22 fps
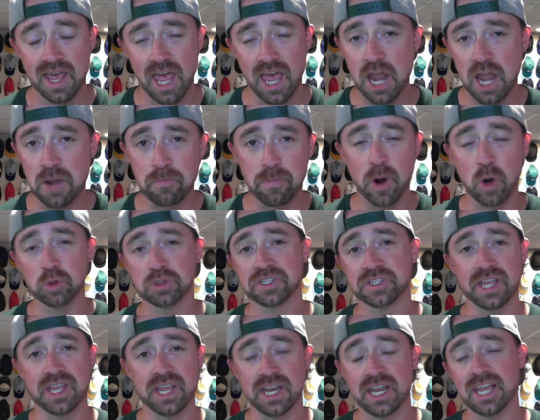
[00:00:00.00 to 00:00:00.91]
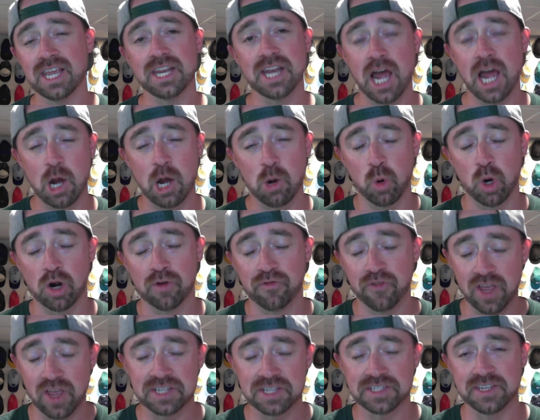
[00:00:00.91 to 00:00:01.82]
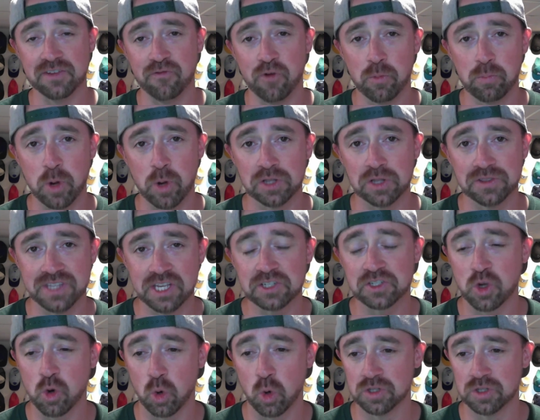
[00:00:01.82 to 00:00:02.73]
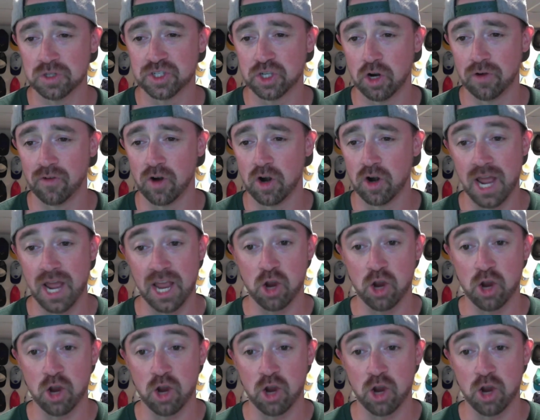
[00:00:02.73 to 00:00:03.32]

and posted in our fantasy football Discord server, and I